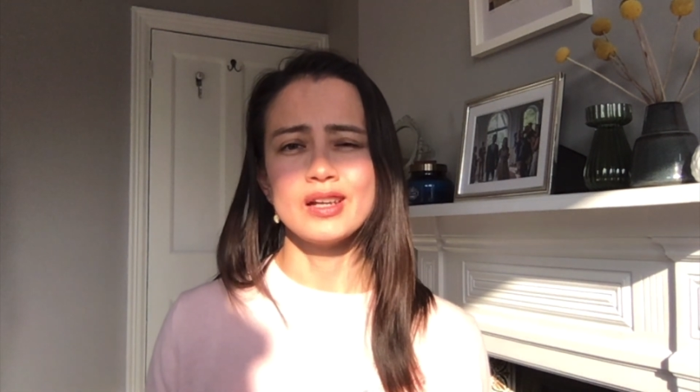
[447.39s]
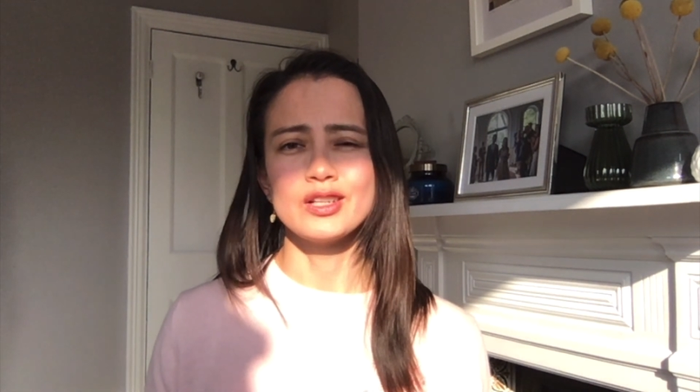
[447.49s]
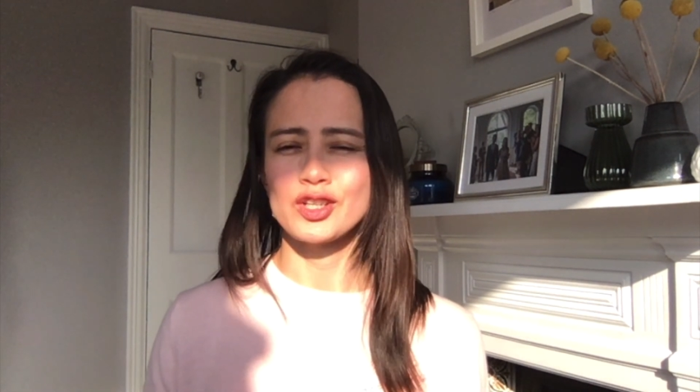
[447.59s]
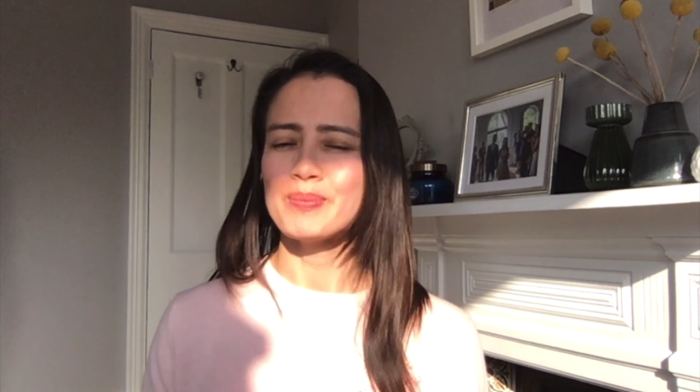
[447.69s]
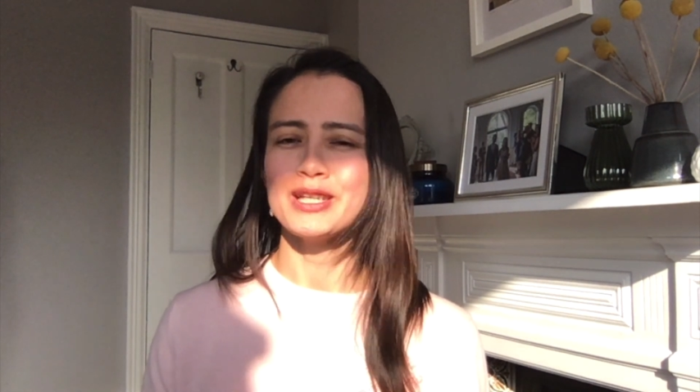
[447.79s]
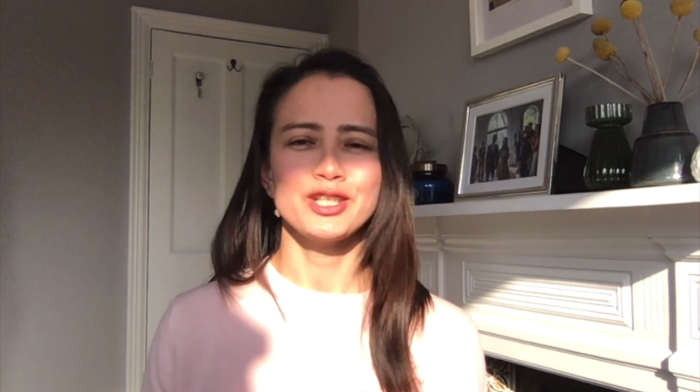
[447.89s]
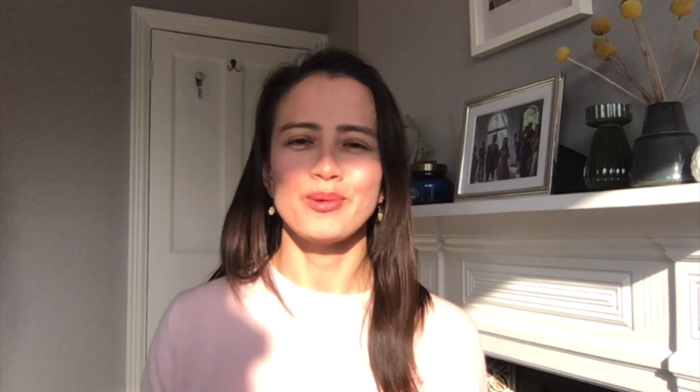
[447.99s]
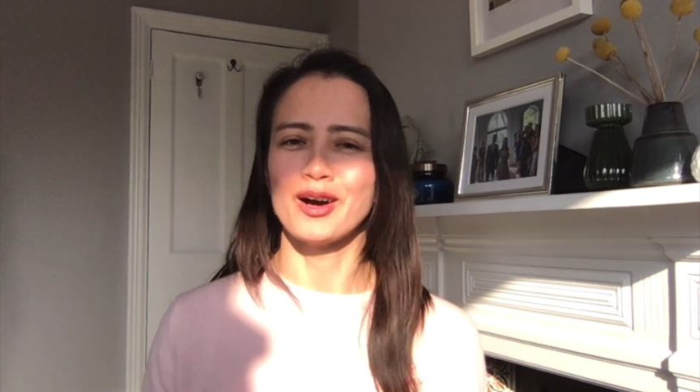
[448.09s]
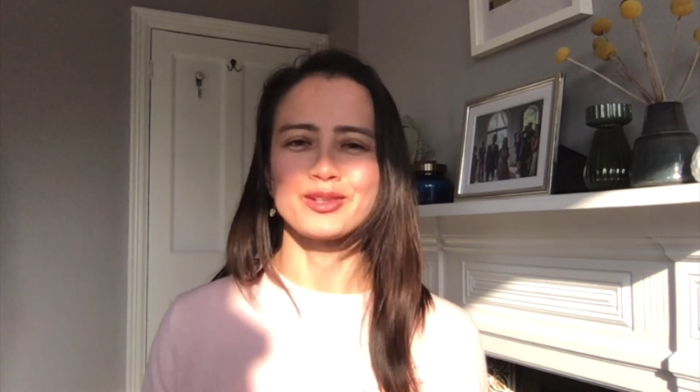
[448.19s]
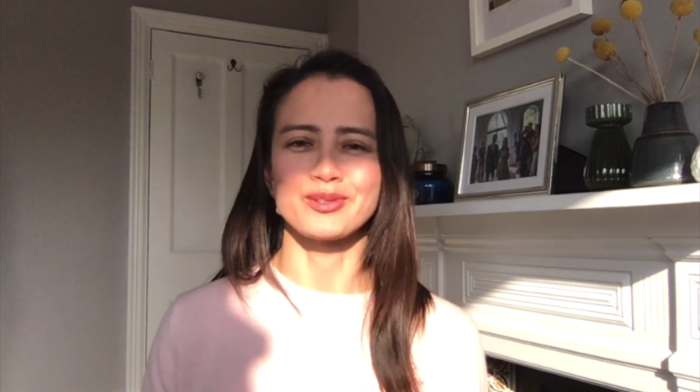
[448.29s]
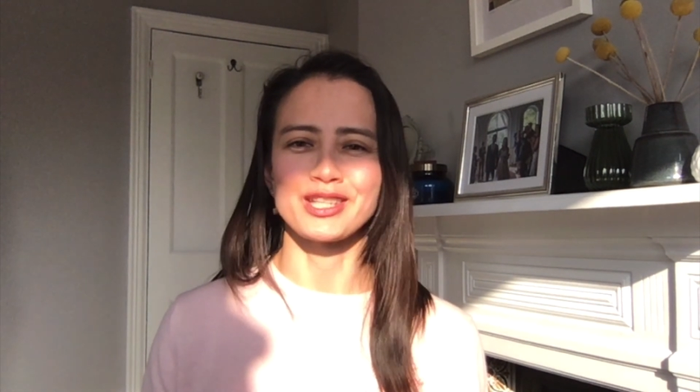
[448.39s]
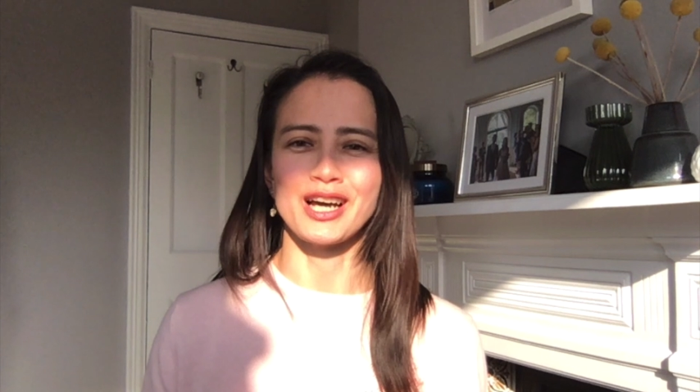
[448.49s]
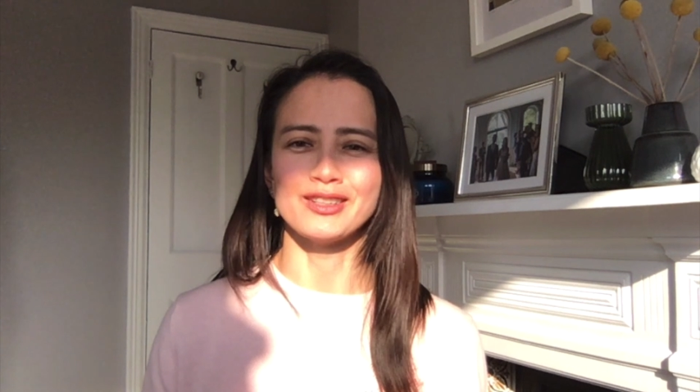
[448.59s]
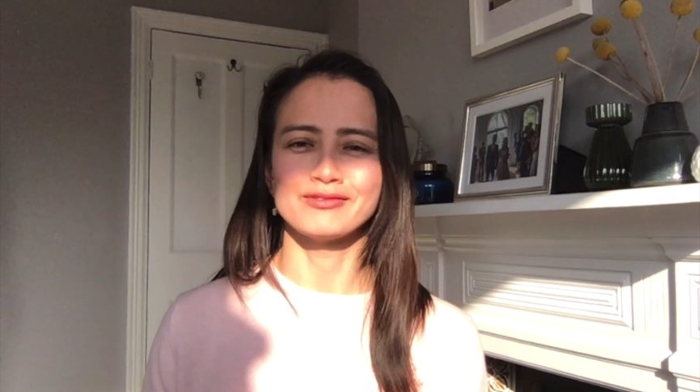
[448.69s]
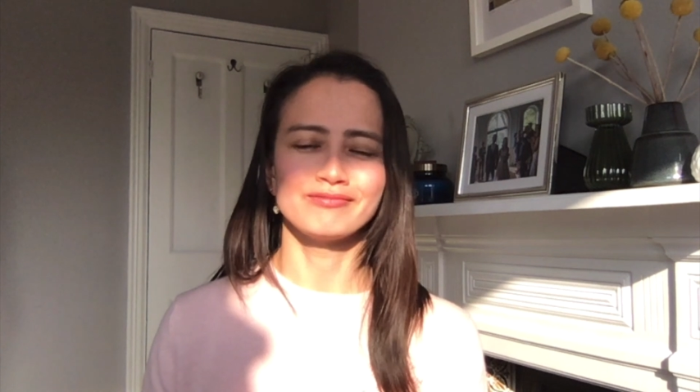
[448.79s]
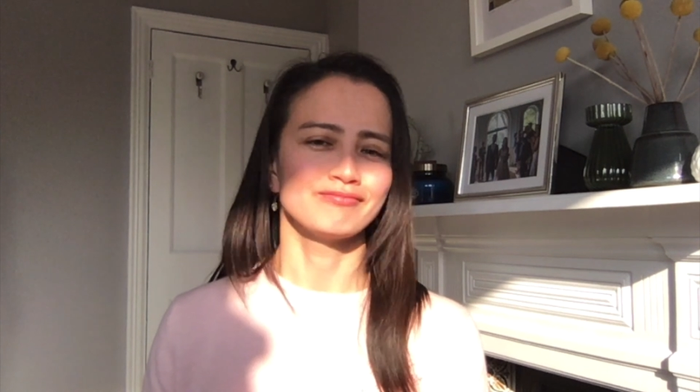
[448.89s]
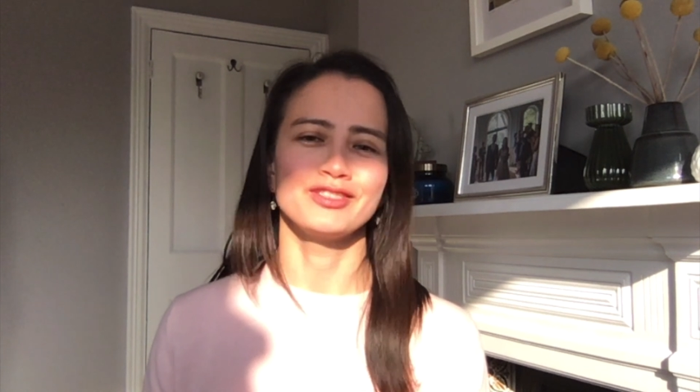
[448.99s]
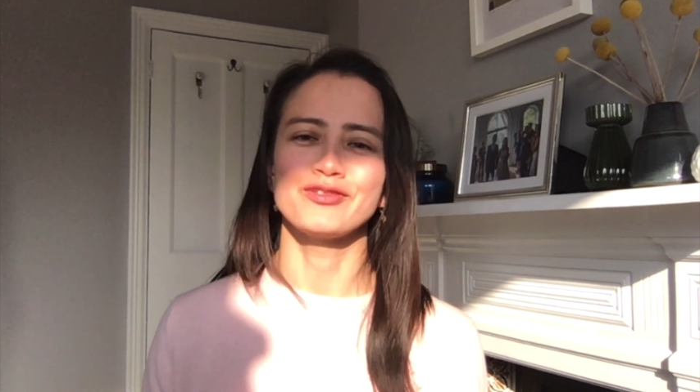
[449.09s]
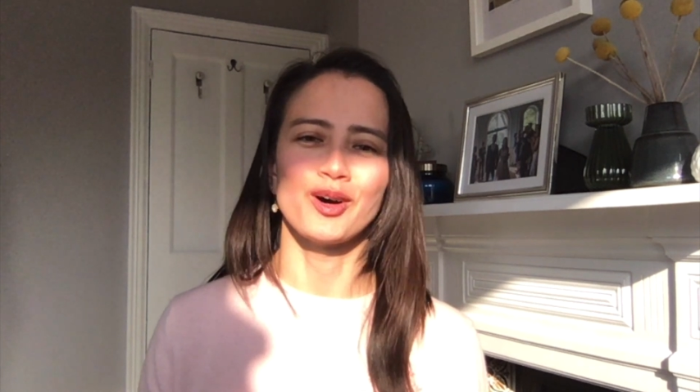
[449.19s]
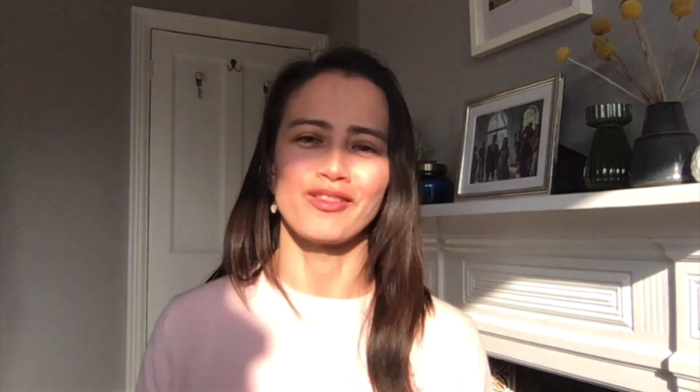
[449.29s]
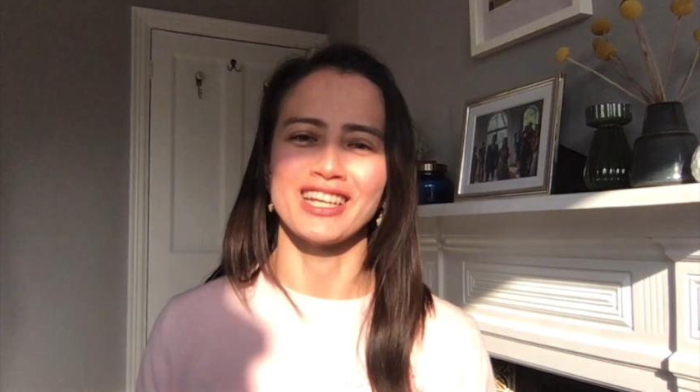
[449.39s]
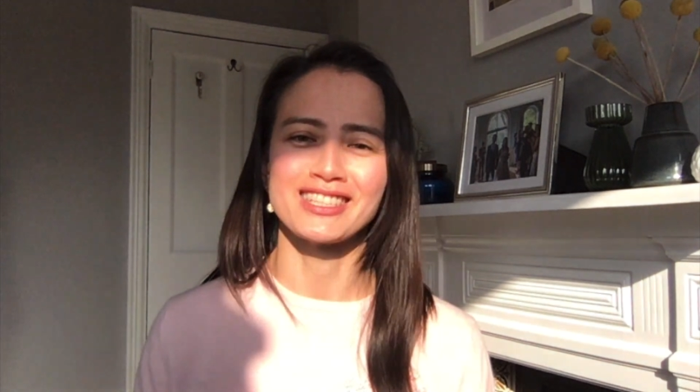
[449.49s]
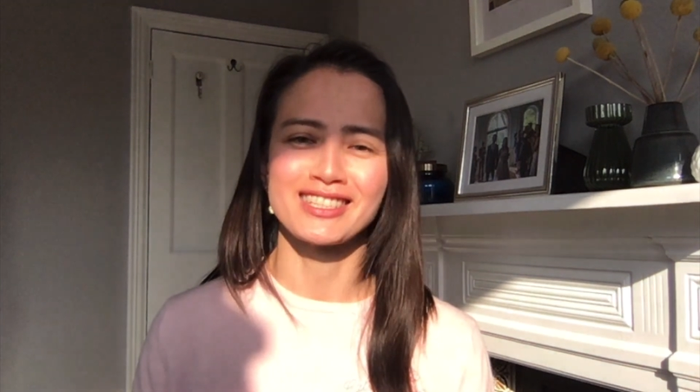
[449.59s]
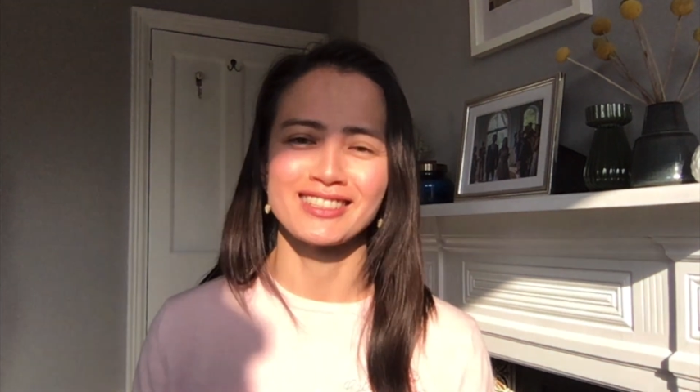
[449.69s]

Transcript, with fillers: Don't be too hard on yourself. You've got this.